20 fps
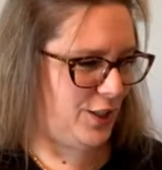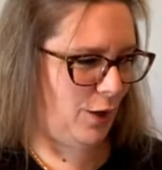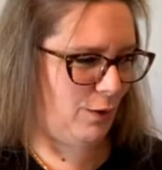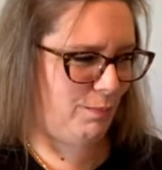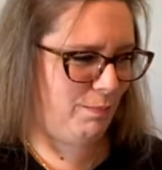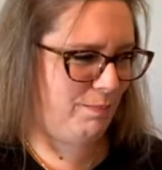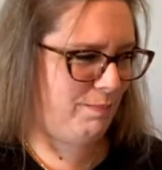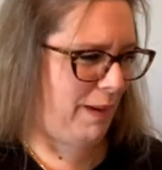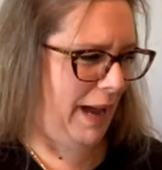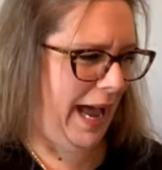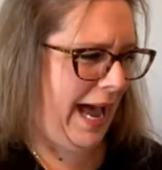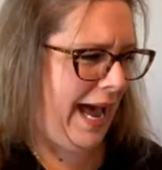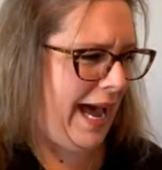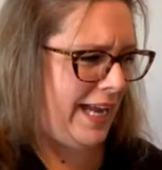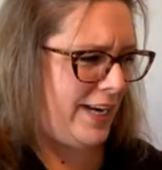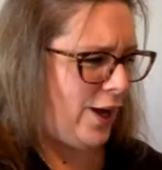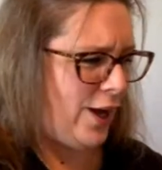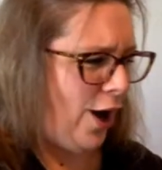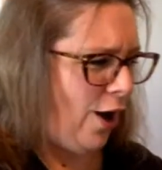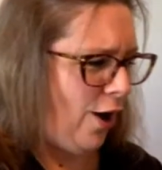so
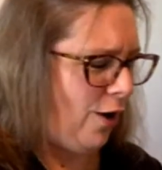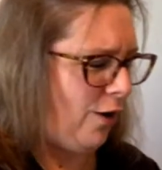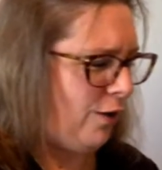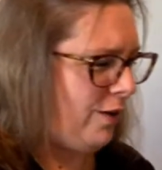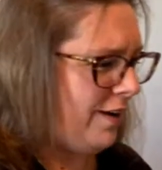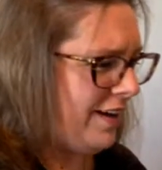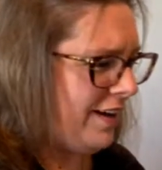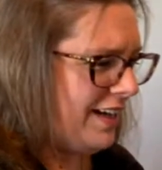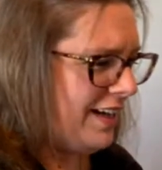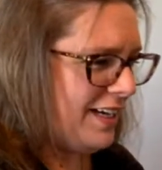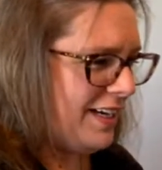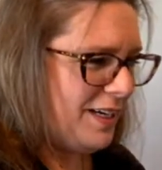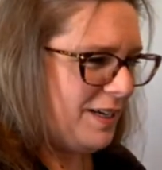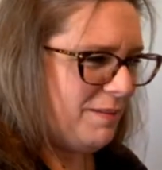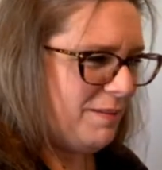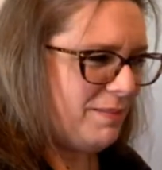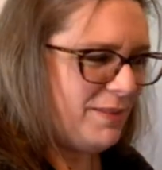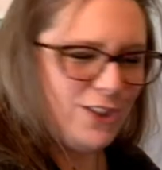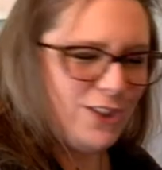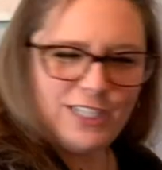bad, y'all.
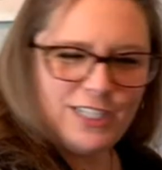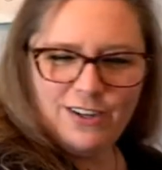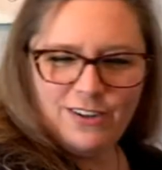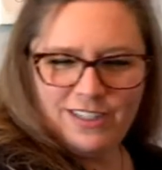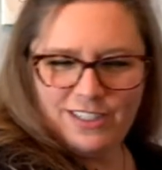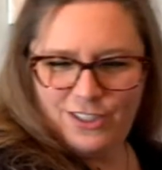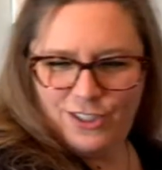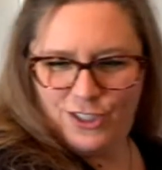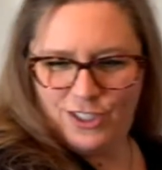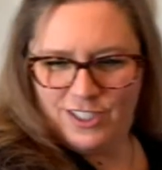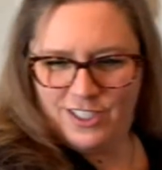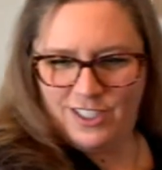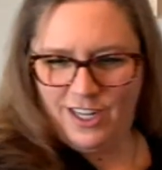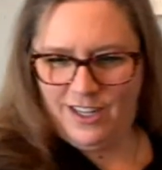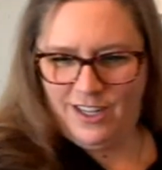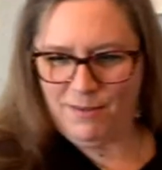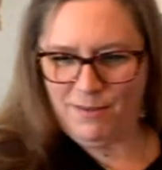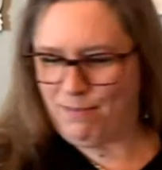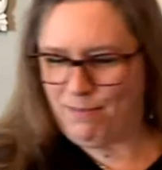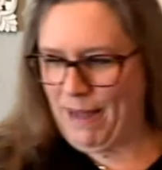Michelle is just
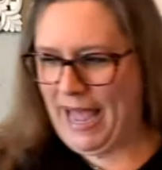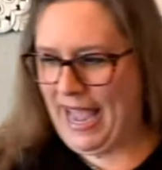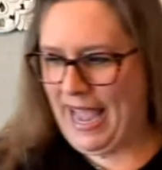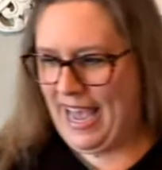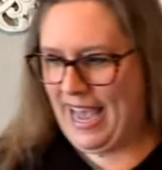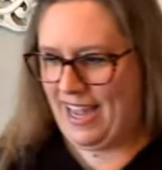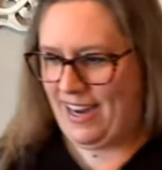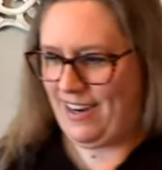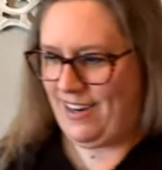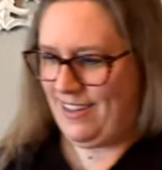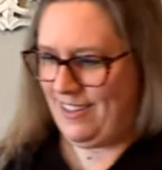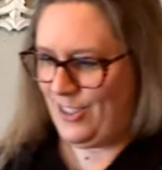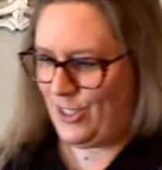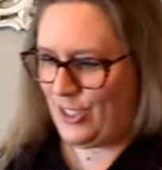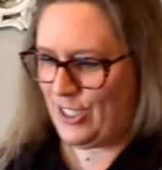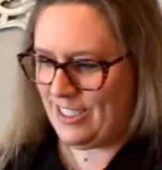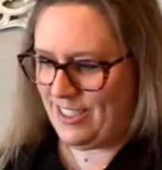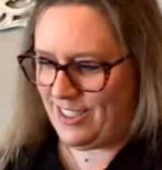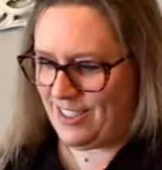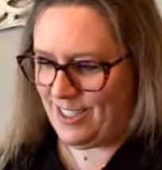bad.
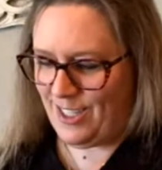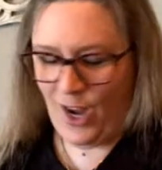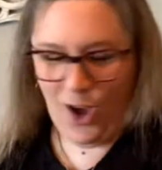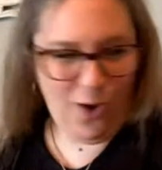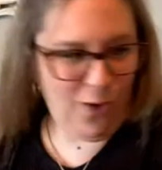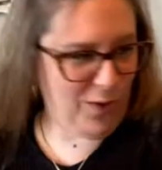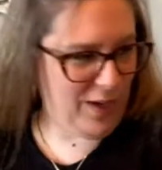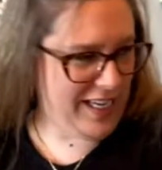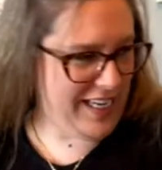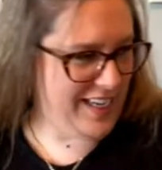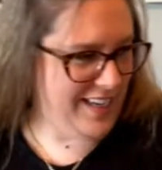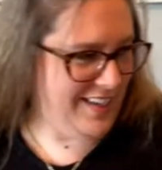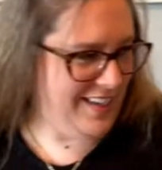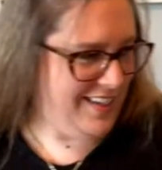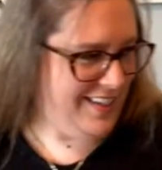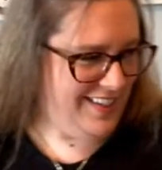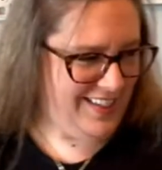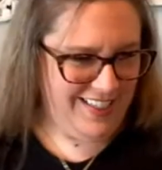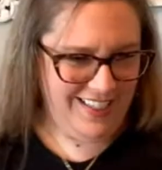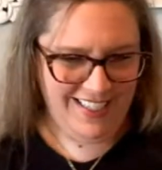She is naughty.
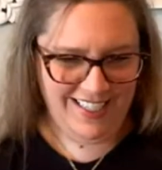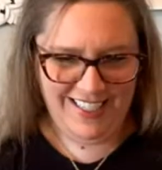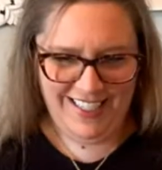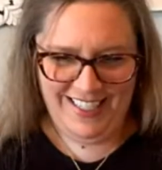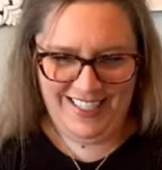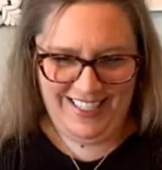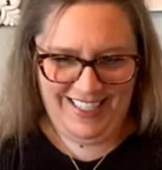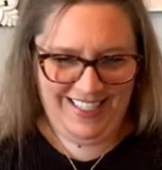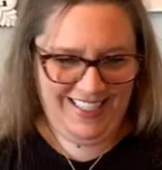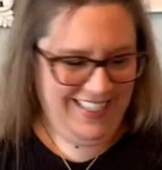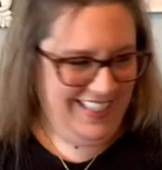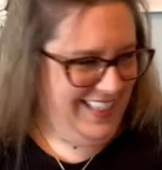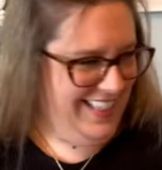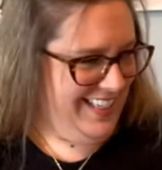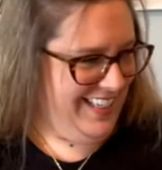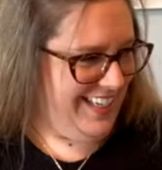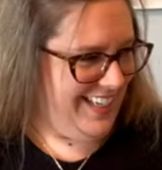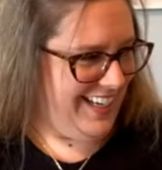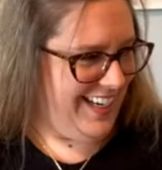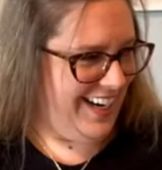
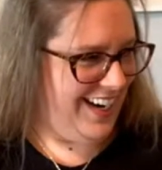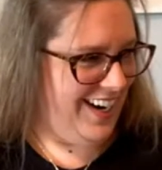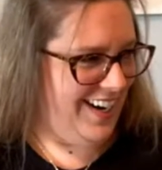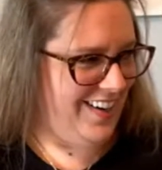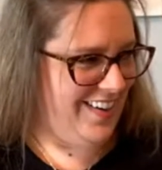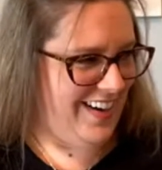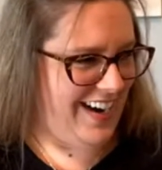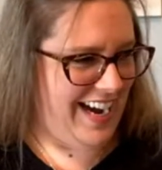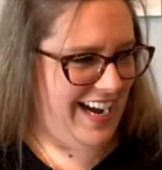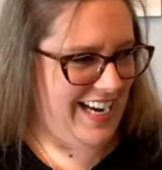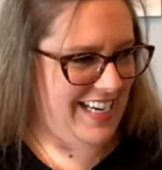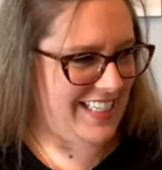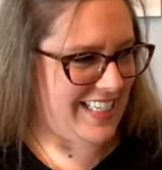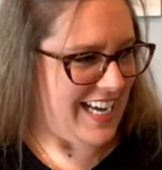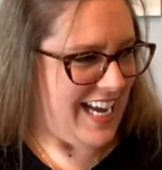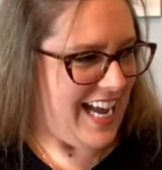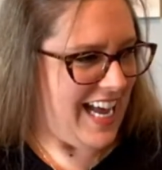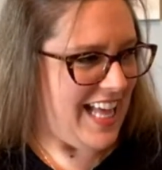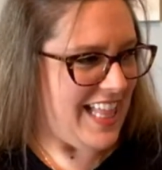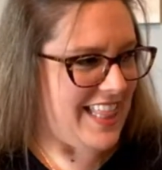All right.
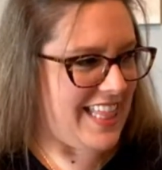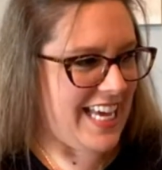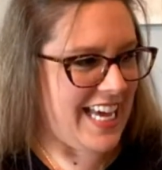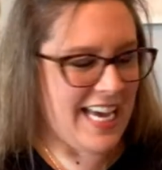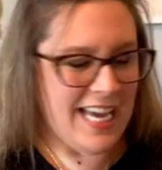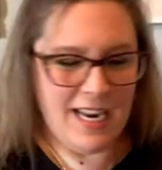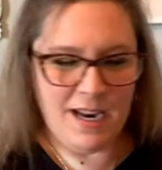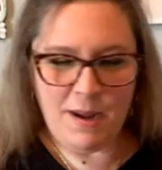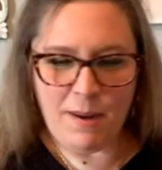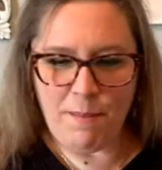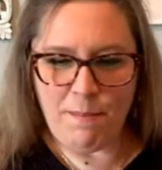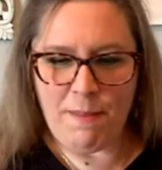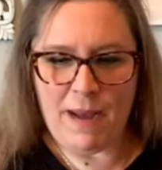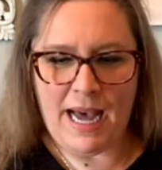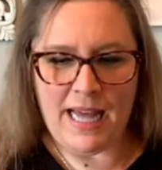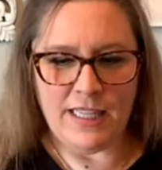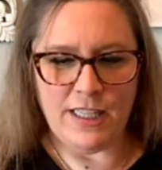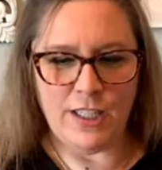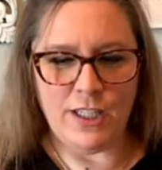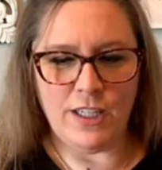Then
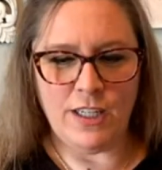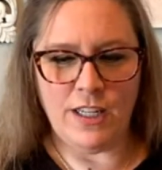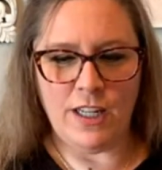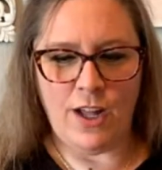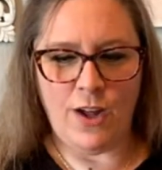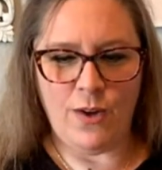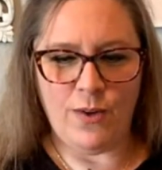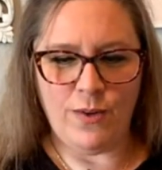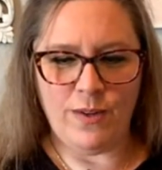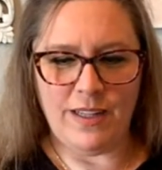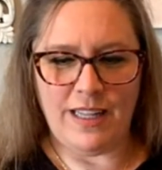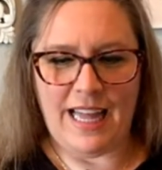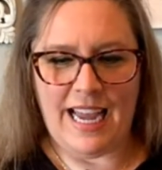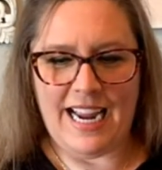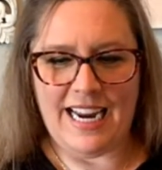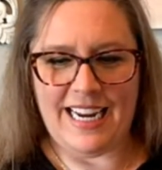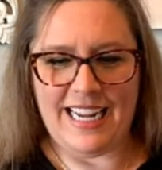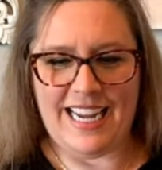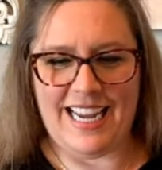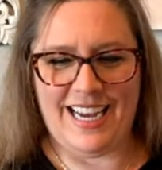my little old
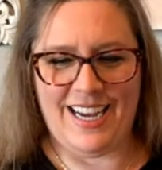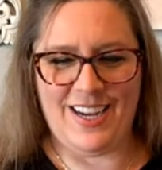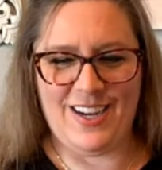lady.